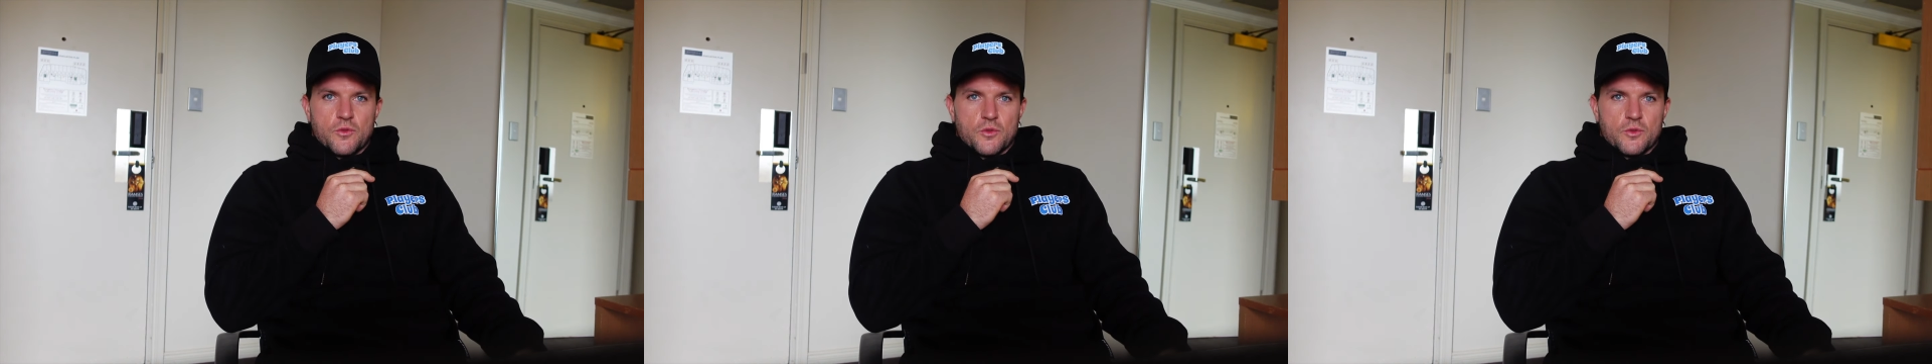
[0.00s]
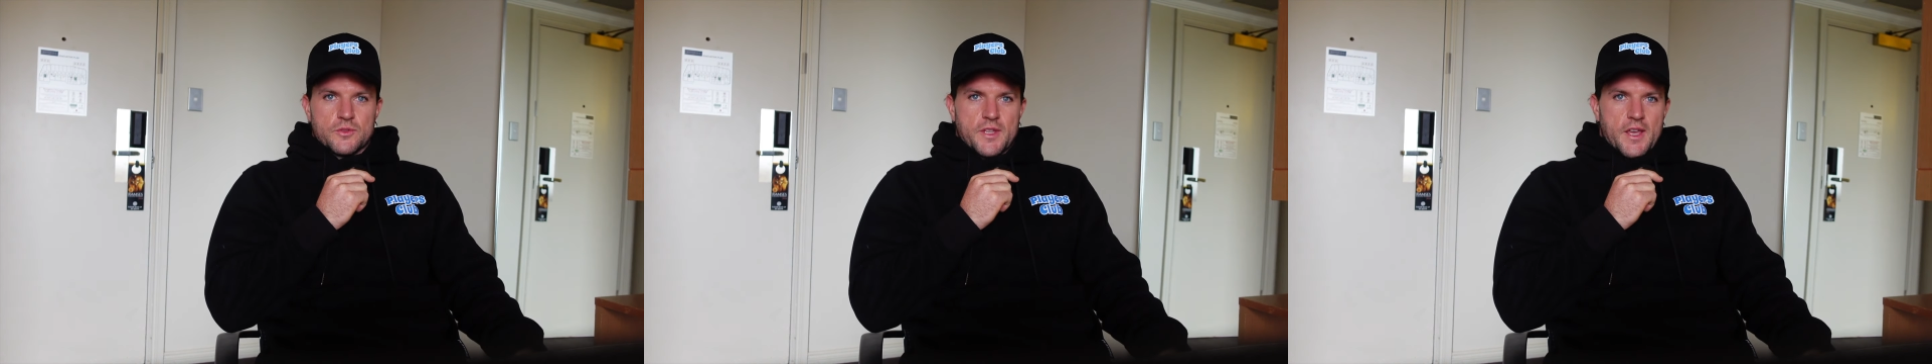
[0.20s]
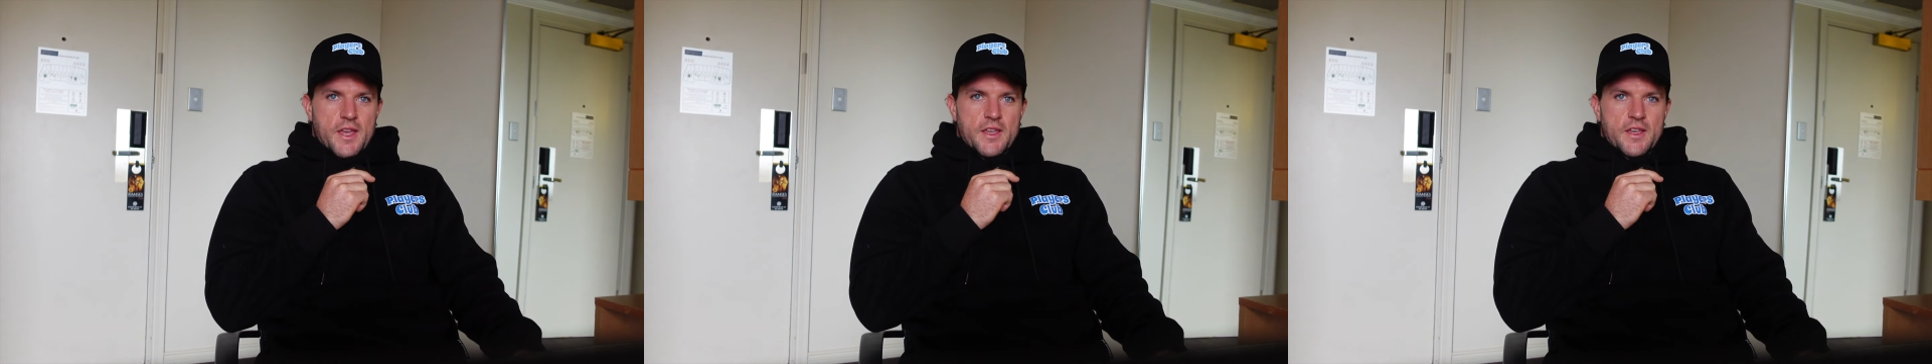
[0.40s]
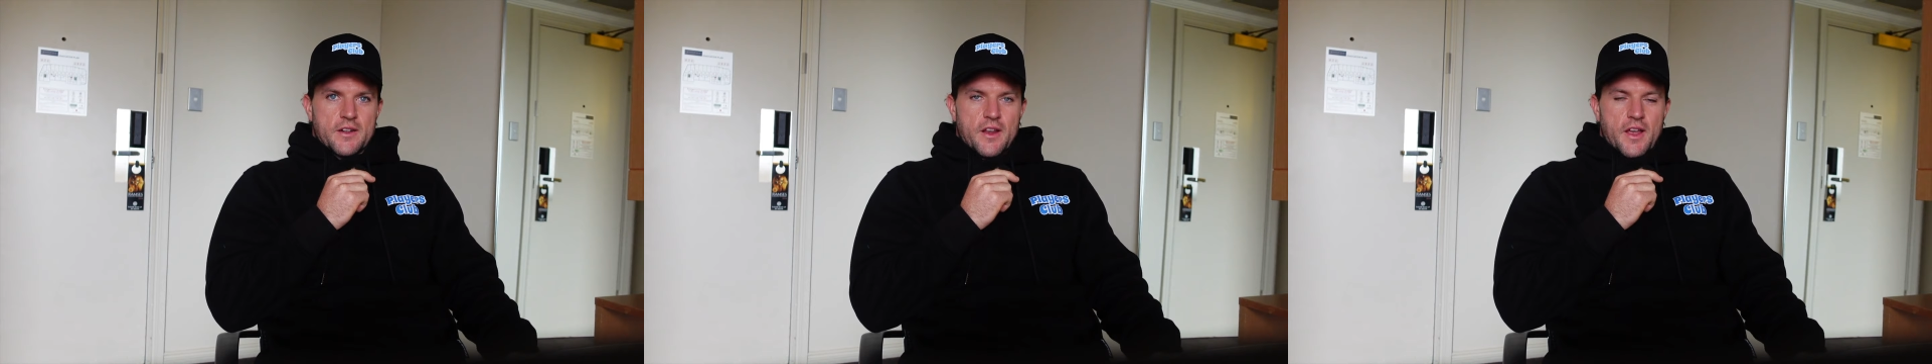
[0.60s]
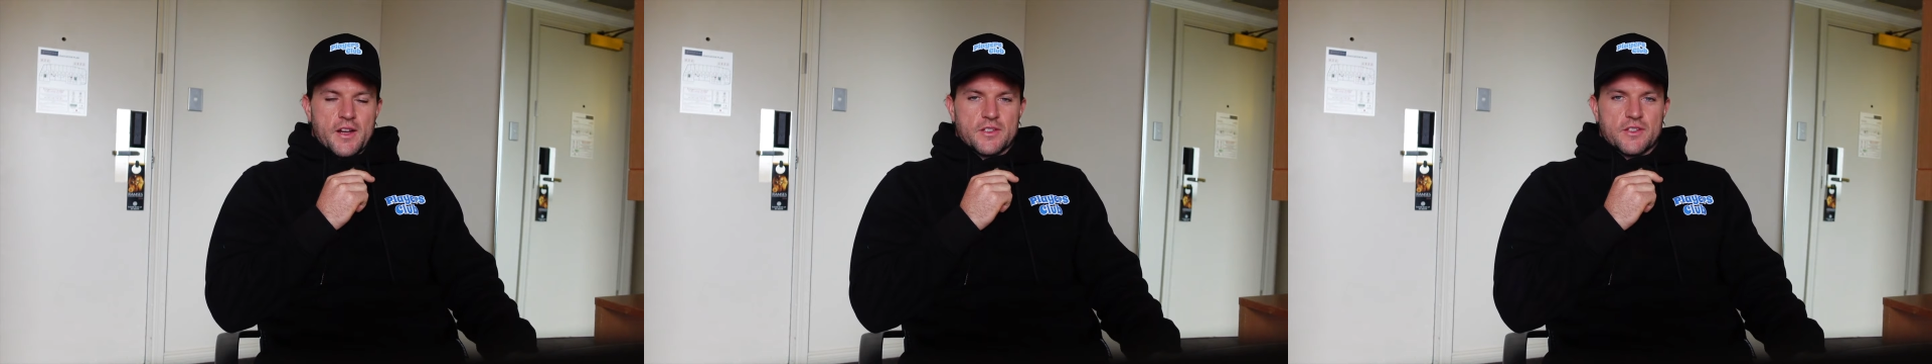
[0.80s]
all day
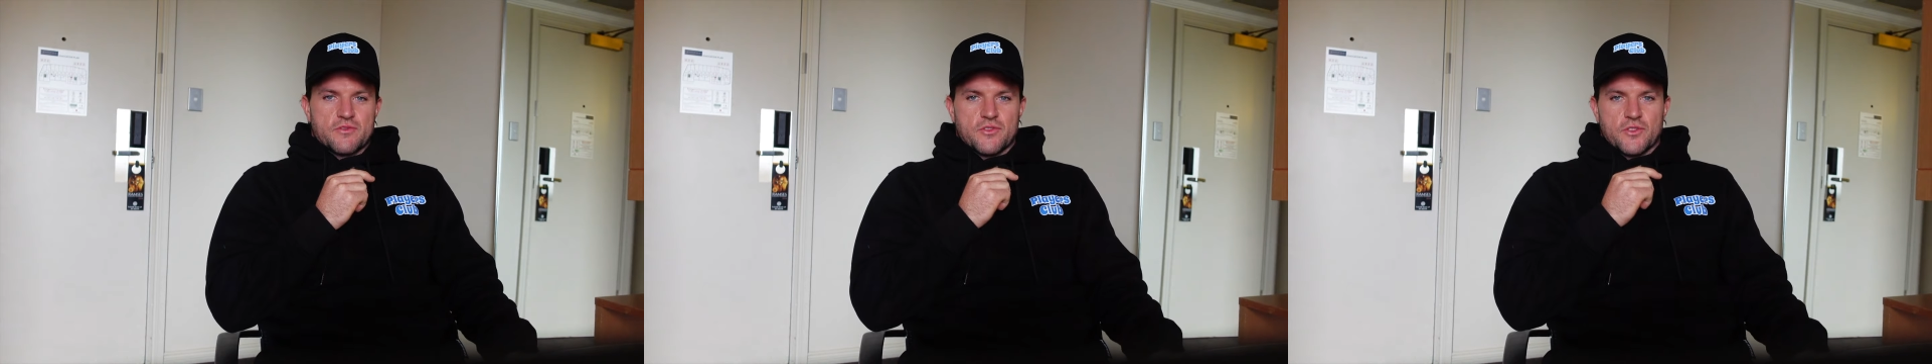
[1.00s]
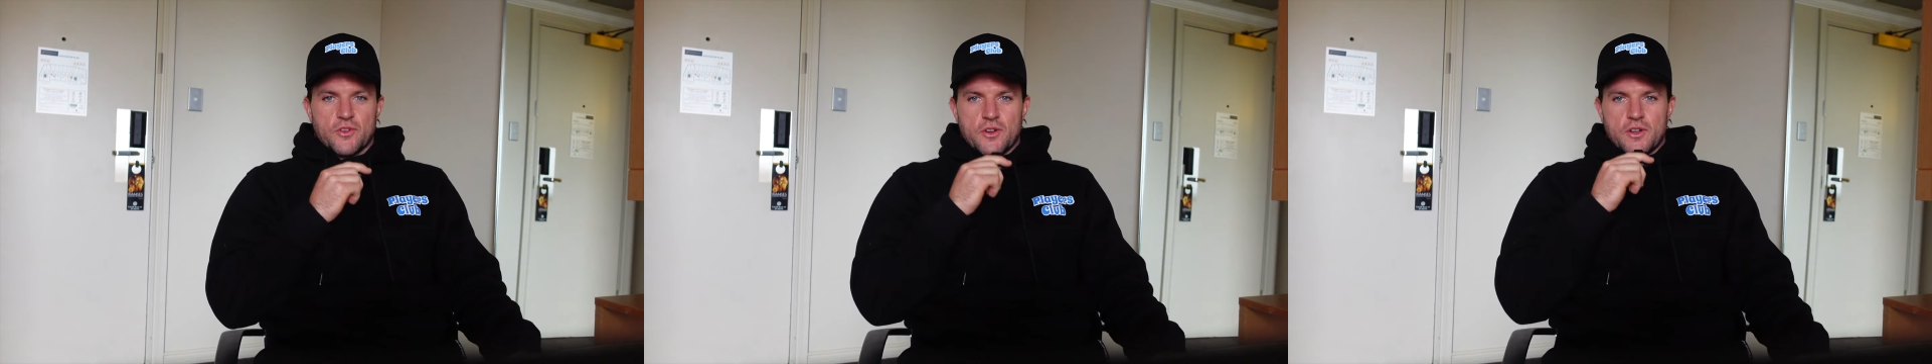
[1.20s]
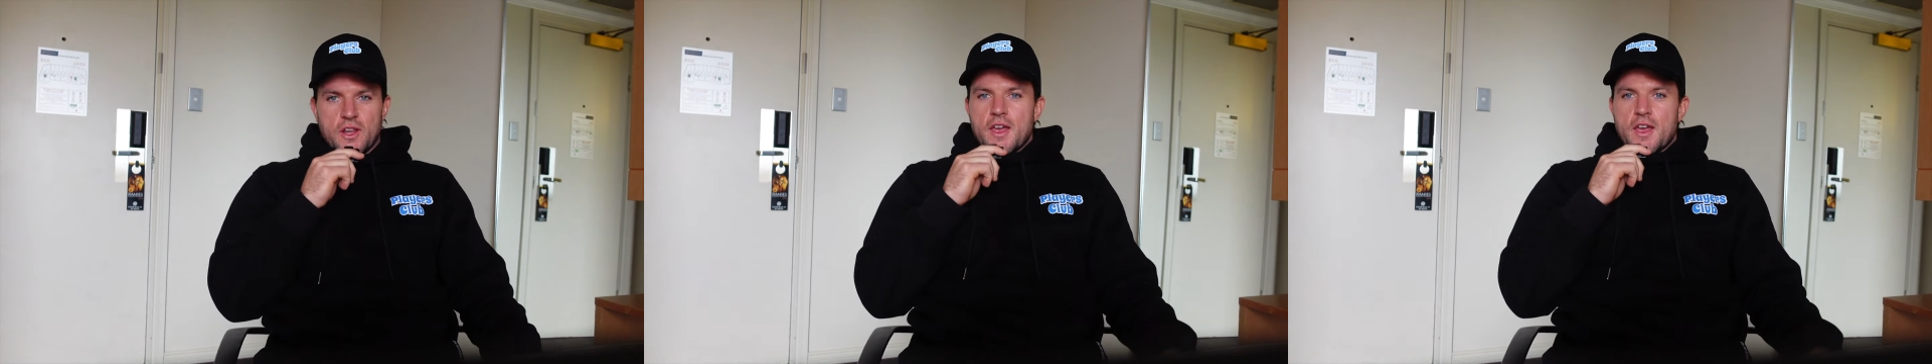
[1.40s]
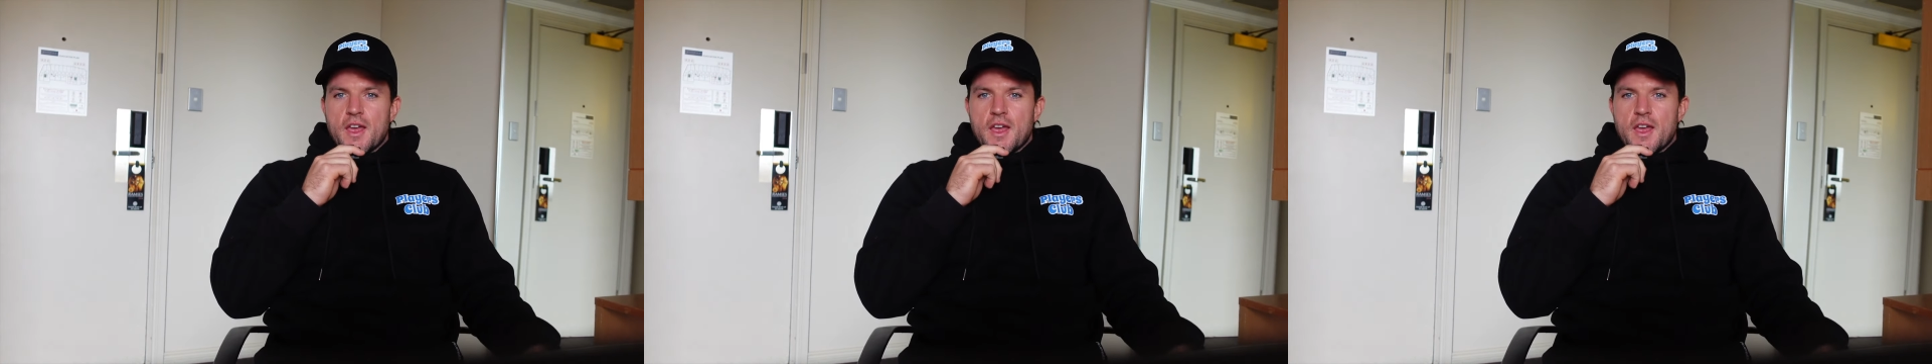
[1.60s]
and I actually forgot